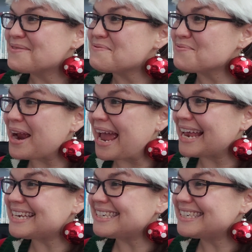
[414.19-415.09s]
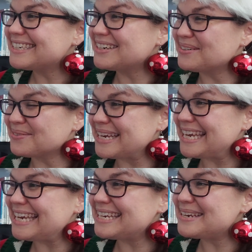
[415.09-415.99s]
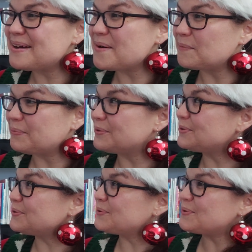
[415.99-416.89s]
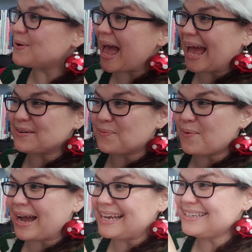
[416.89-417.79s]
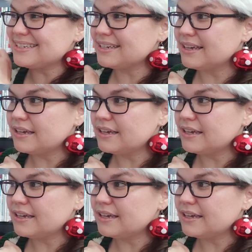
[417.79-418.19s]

Red, green, blue, and white.